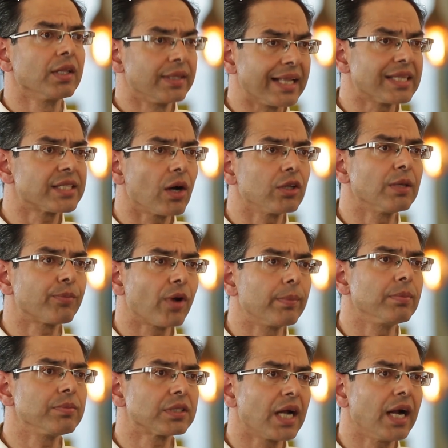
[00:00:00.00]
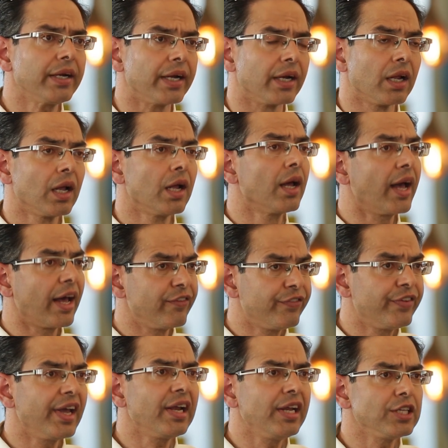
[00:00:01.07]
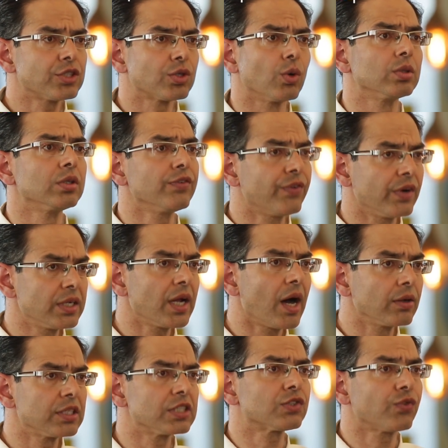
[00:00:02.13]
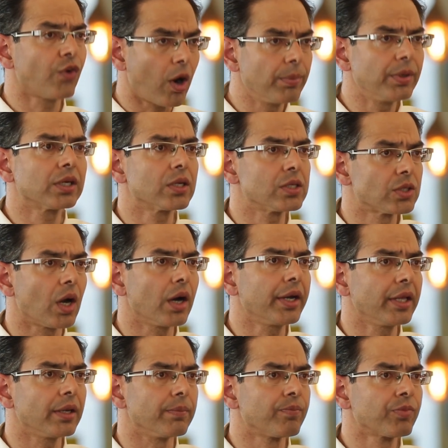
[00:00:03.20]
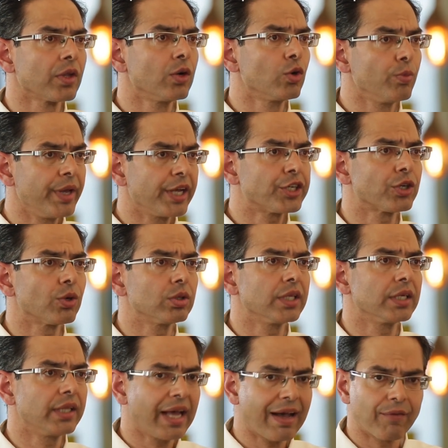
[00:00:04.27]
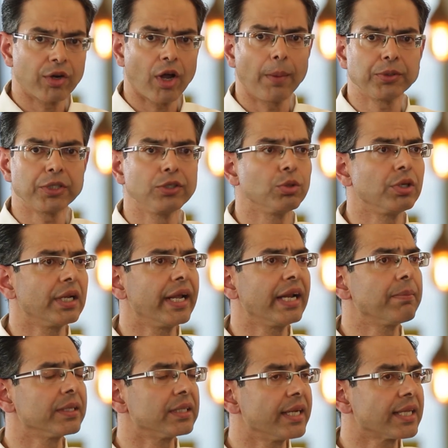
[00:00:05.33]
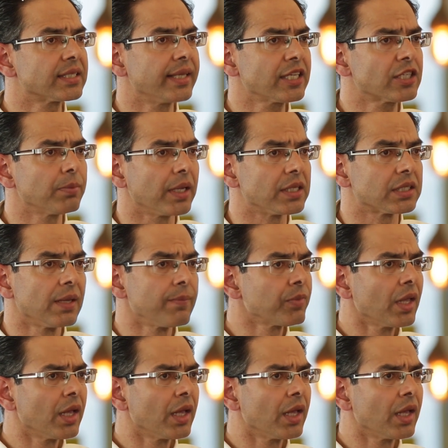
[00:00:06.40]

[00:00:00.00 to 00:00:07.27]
That's how the problem started. And fairly so, the fund houses formed a consortium to make sure that they have an option to delay it by the next 6 months.